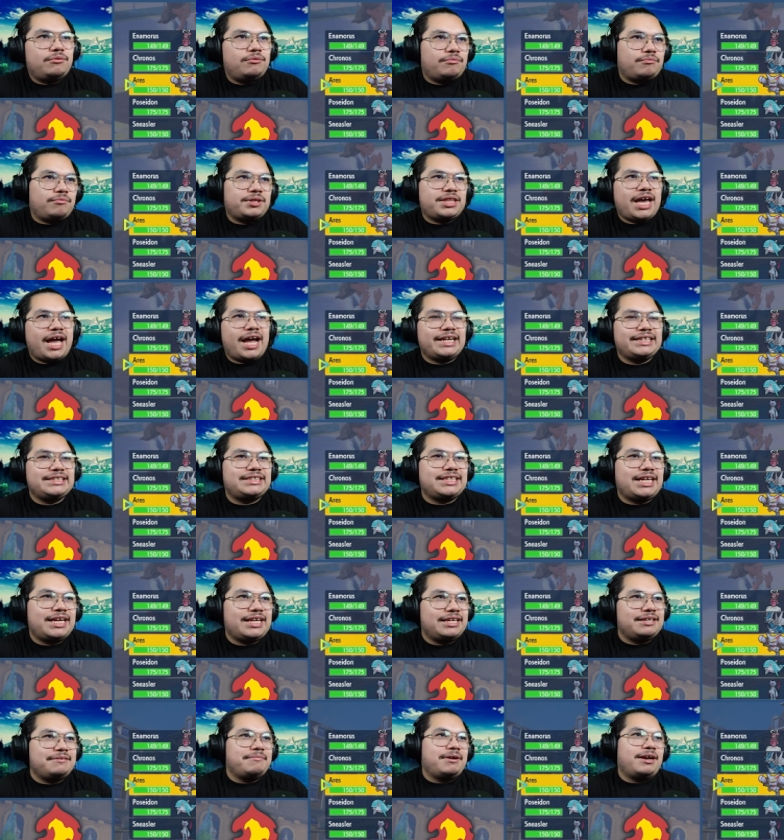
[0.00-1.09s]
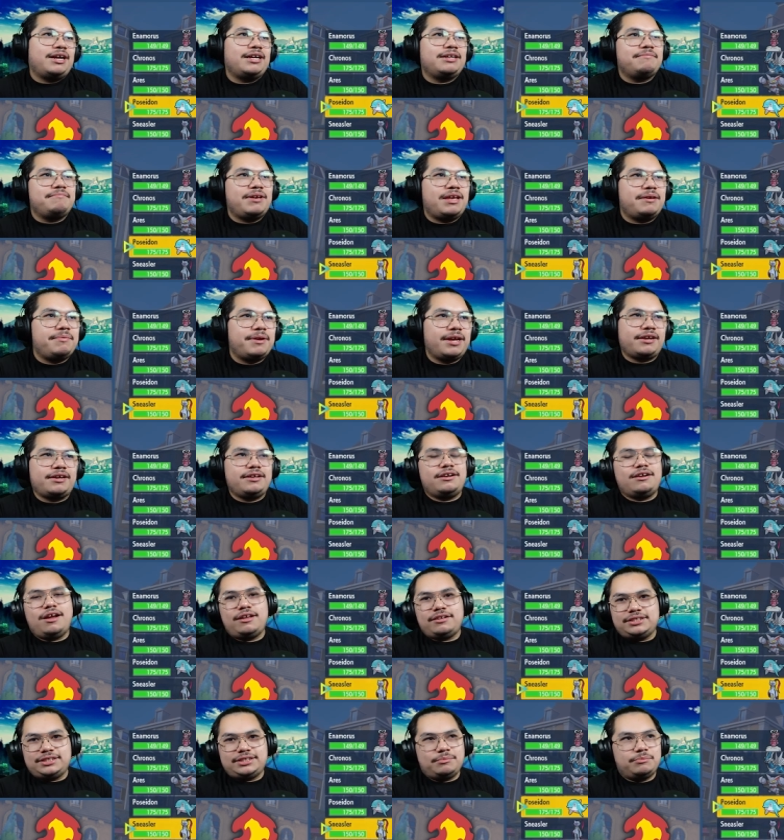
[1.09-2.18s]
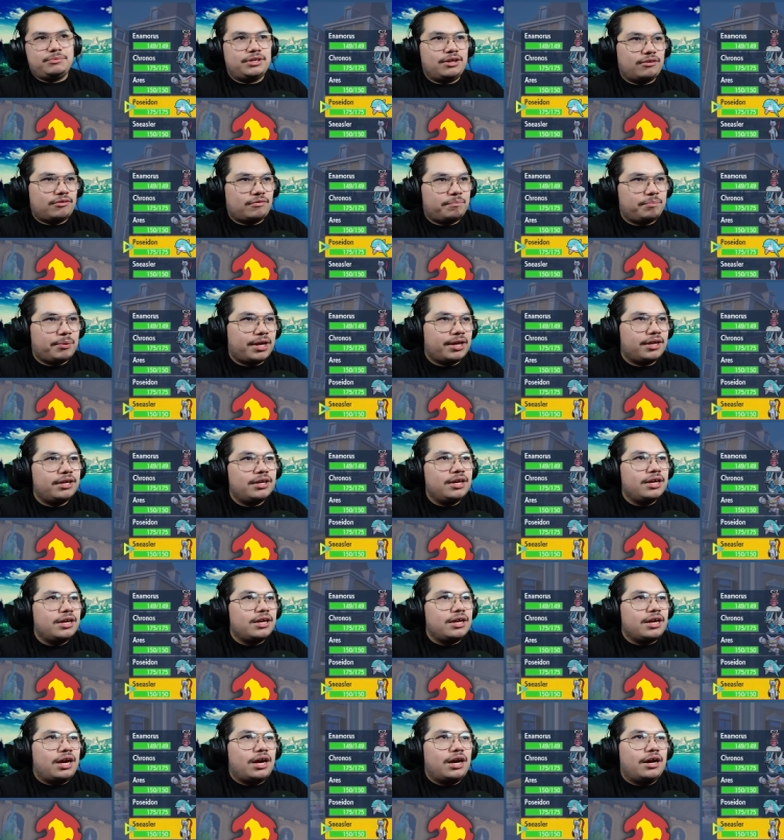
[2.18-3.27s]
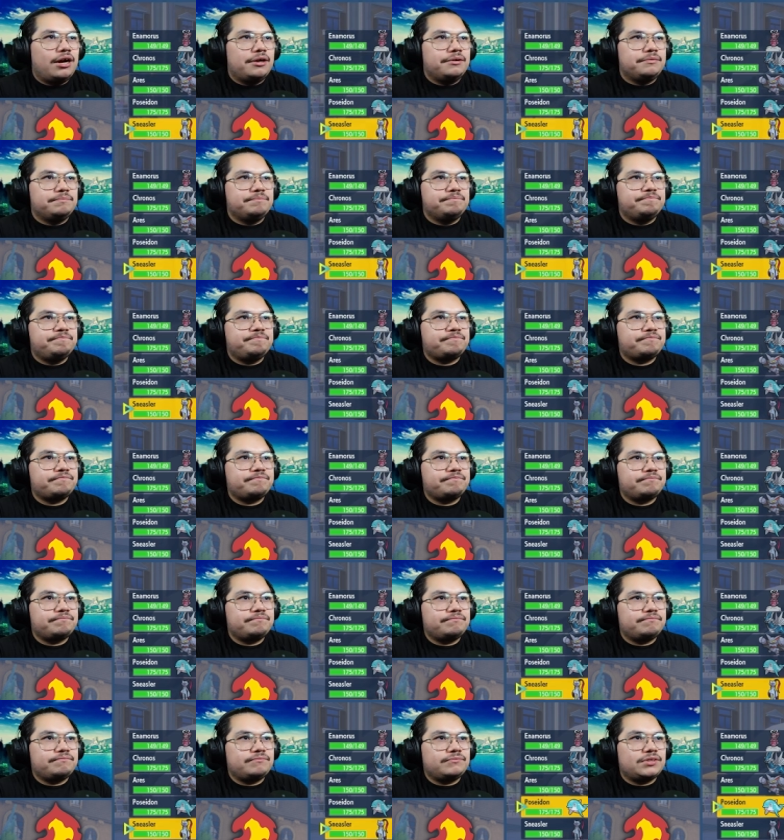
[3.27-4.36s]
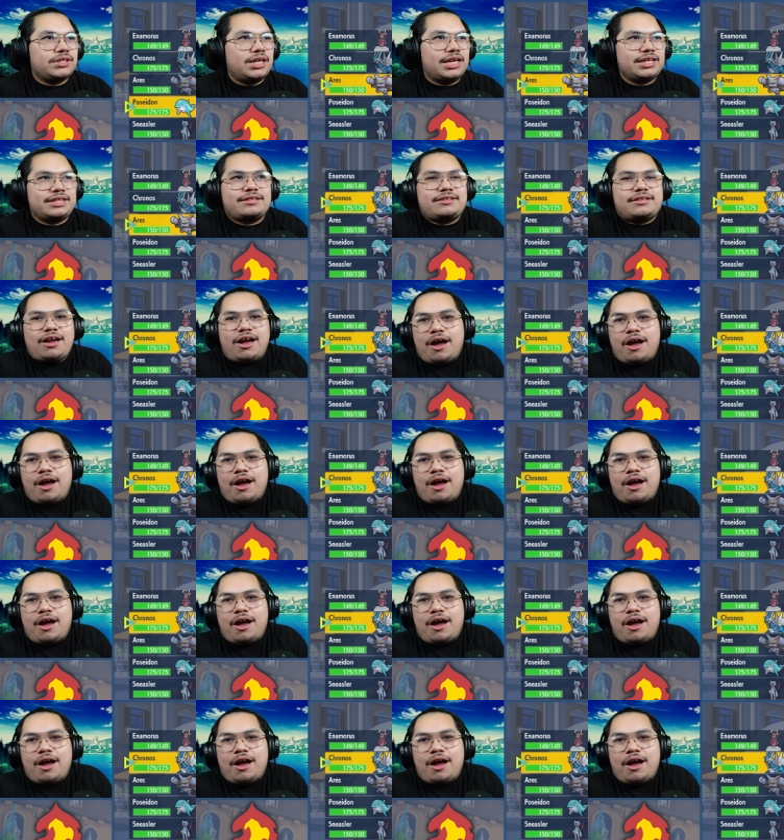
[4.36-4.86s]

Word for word: with hindsight in mind, maybe I could have gone to someone else, but um, it's the